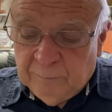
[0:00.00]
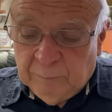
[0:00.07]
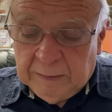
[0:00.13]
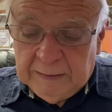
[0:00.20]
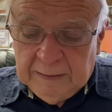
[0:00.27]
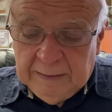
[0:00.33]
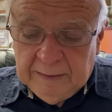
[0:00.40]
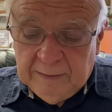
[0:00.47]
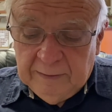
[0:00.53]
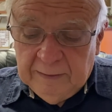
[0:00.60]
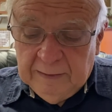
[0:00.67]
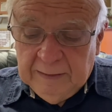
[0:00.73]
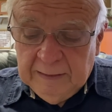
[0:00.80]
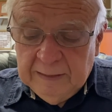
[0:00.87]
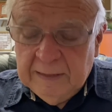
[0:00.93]
but he
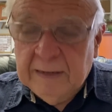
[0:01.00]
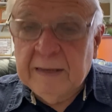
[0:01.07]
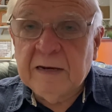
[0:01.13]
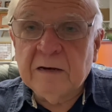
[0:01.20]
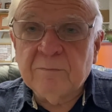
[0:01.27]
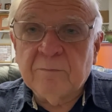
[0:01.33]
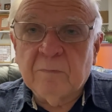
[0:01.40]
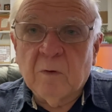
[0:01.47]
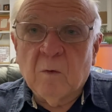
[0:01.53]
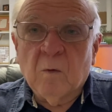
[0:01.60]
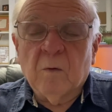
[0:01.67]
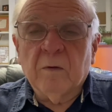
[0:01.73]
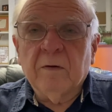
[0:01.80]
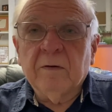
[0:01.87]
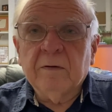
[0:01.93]
needed
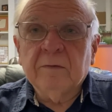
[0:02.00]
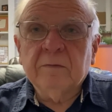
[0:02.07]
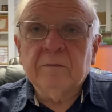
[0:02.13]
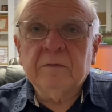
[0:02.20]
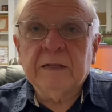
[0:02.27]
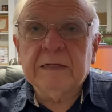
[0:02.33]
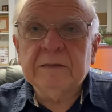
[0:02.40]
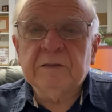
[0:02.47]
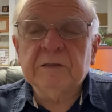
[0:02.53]
more than